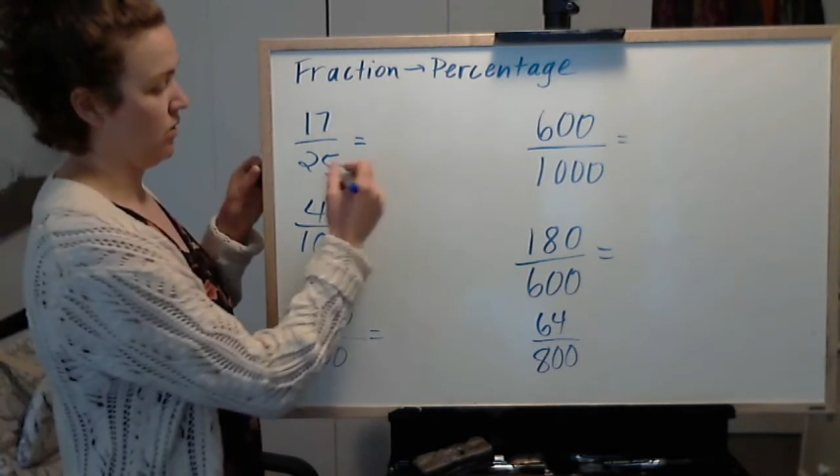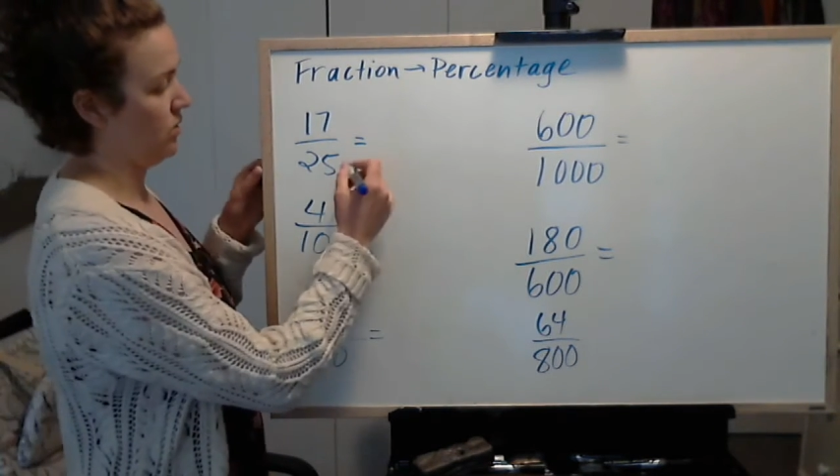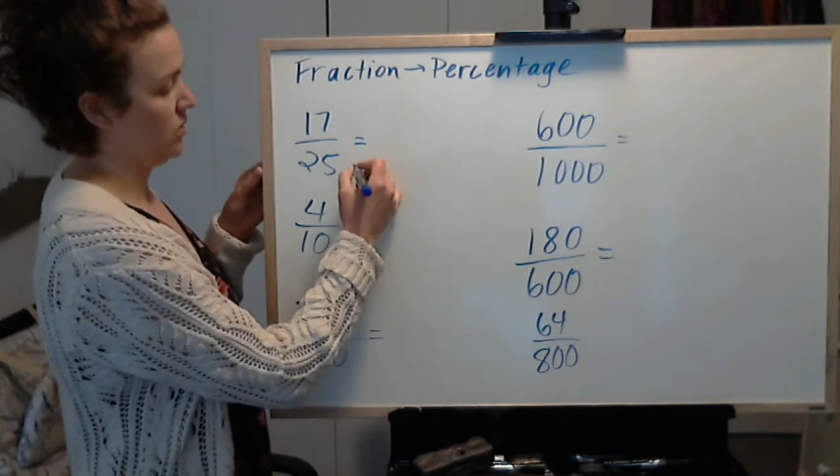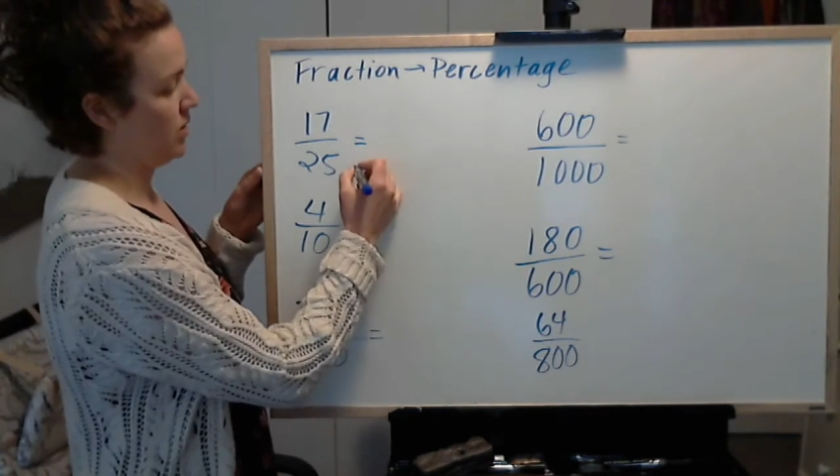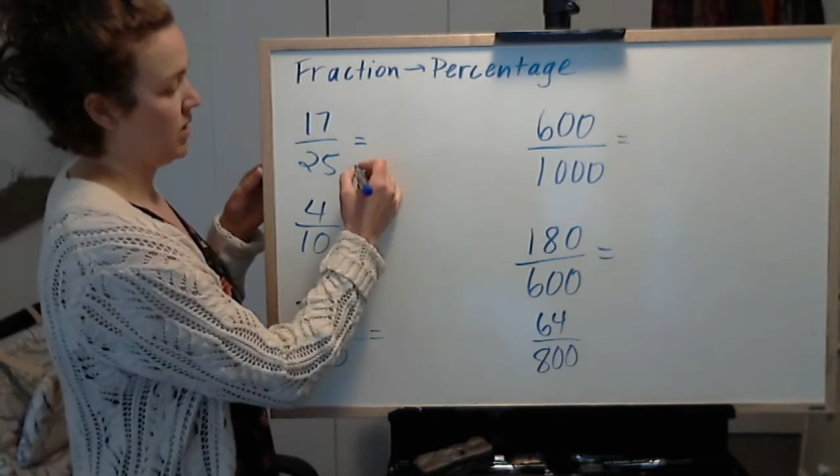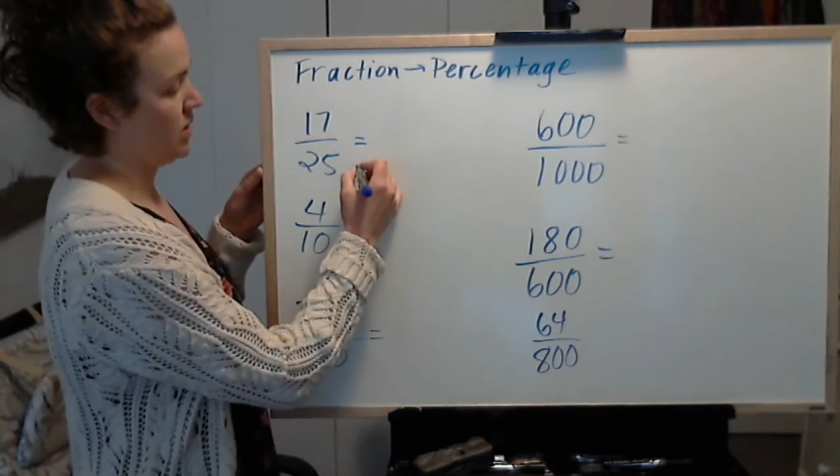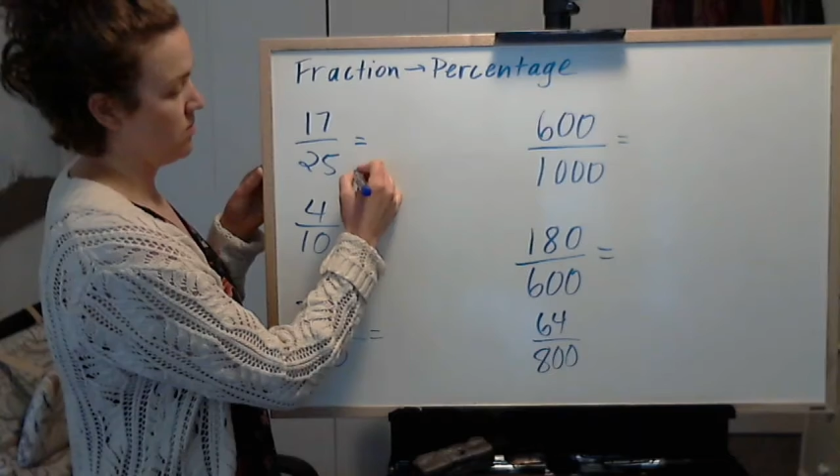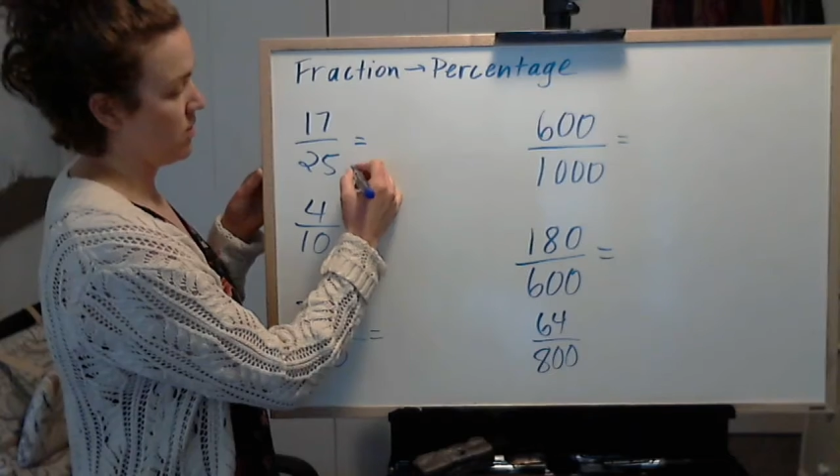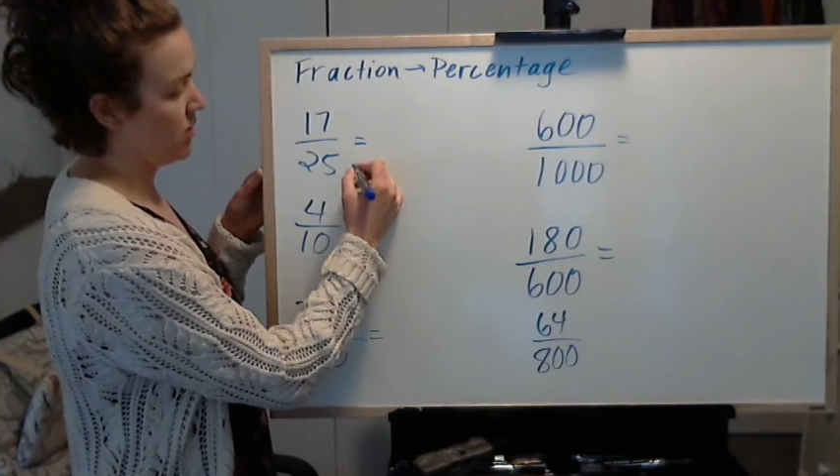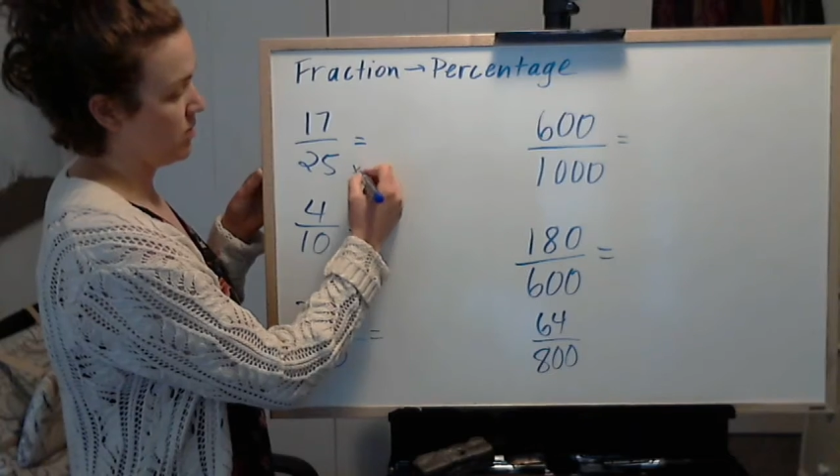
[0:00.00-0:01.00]
so we need to
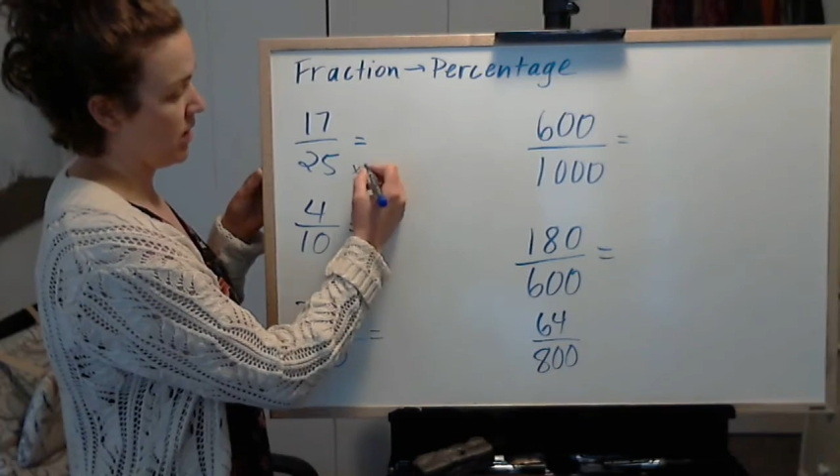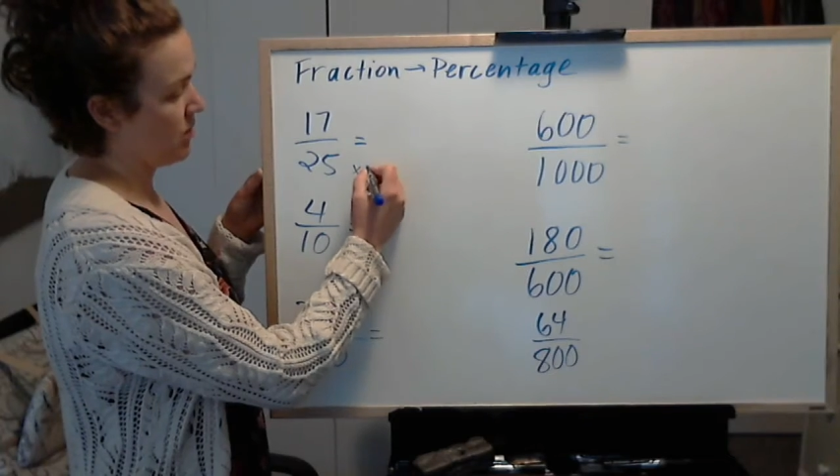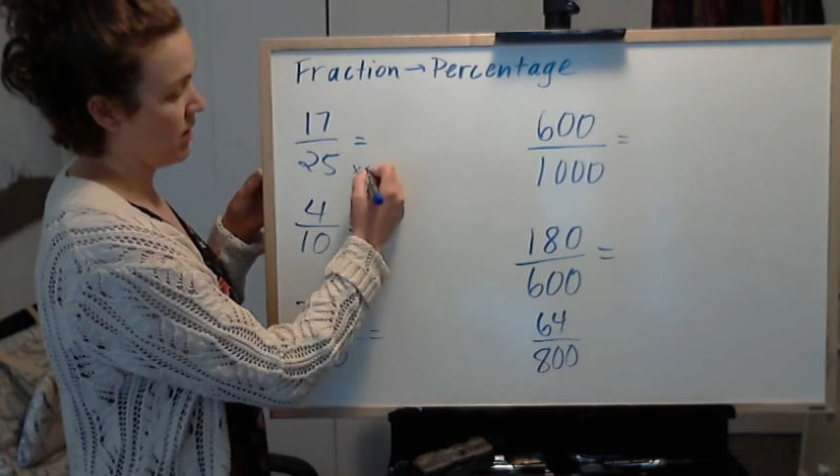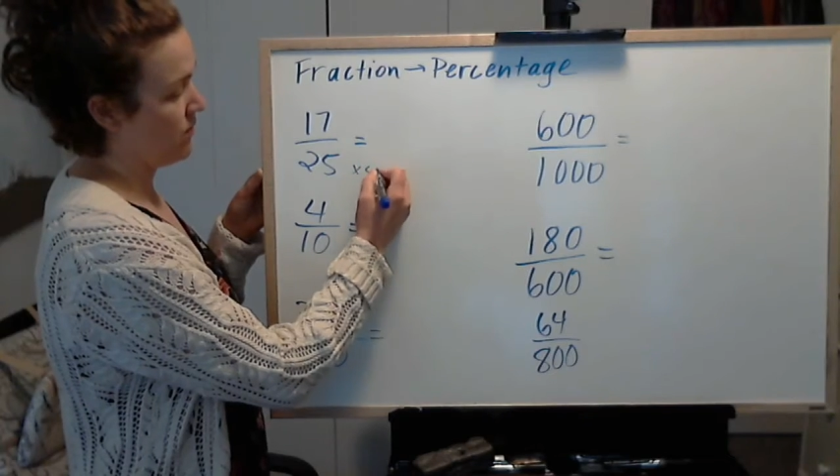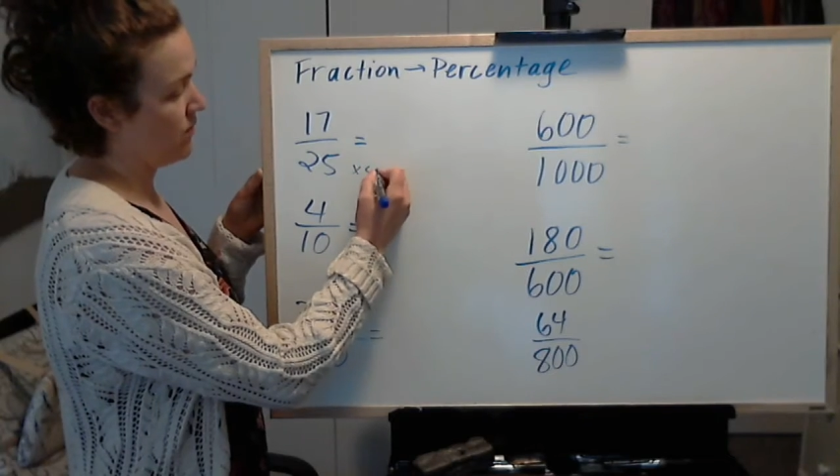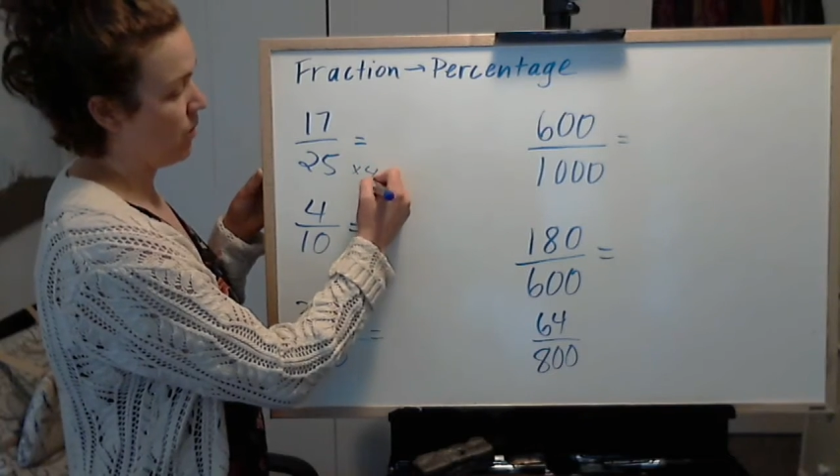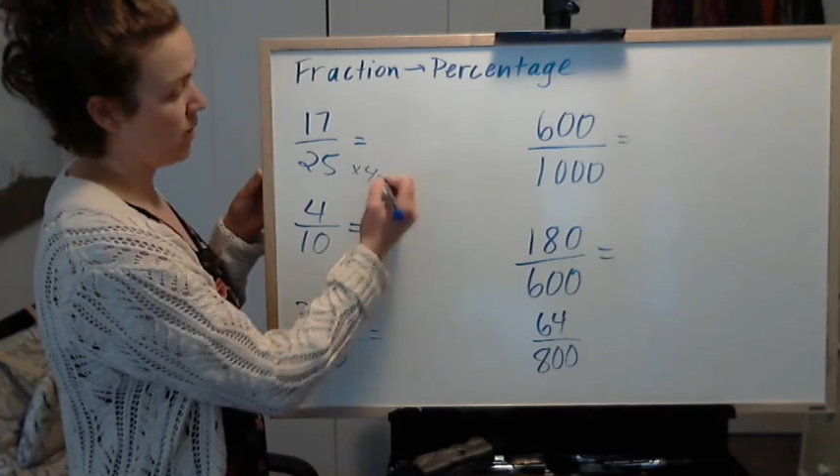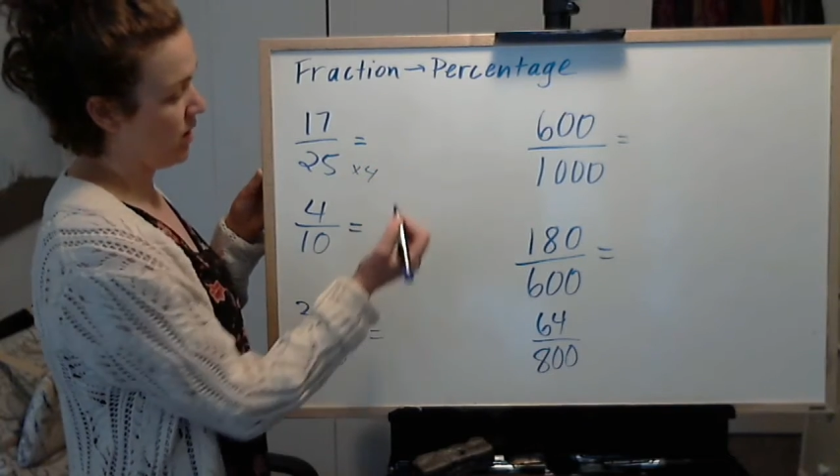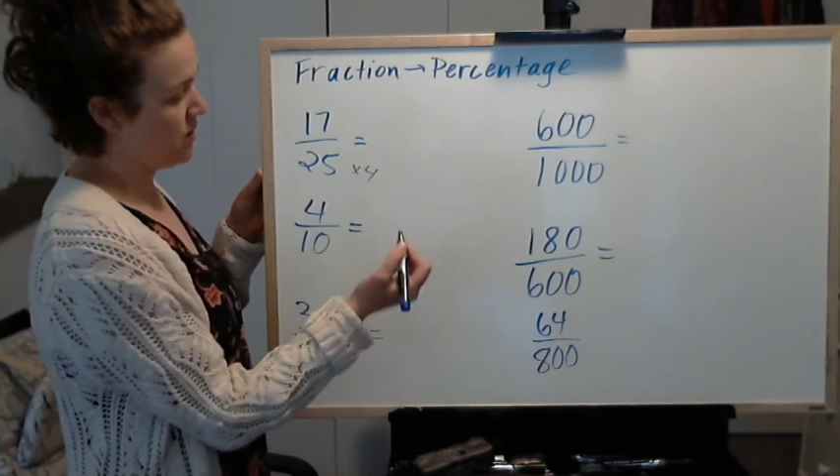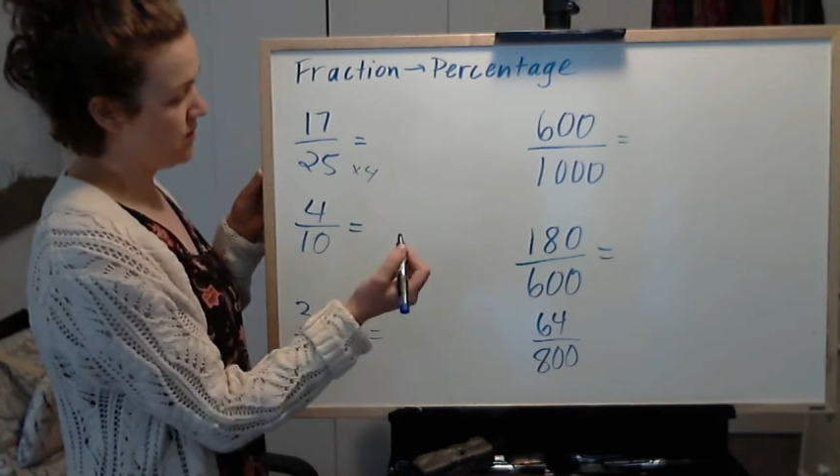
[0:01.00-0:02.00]
multiply by
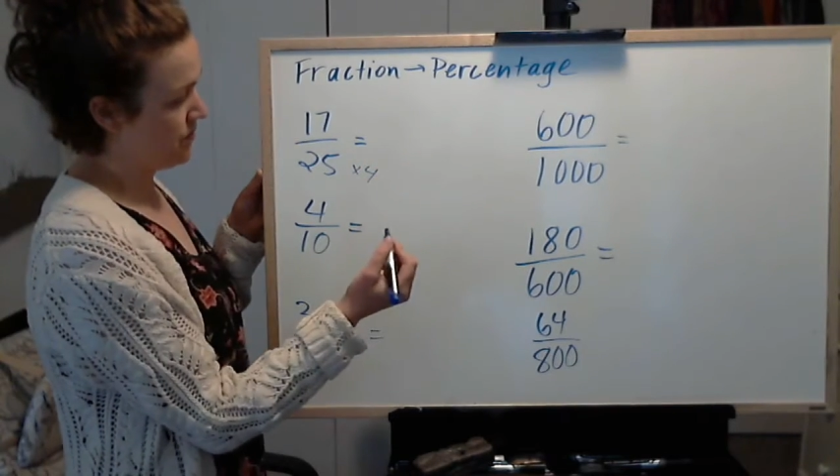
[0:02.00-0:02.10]
4.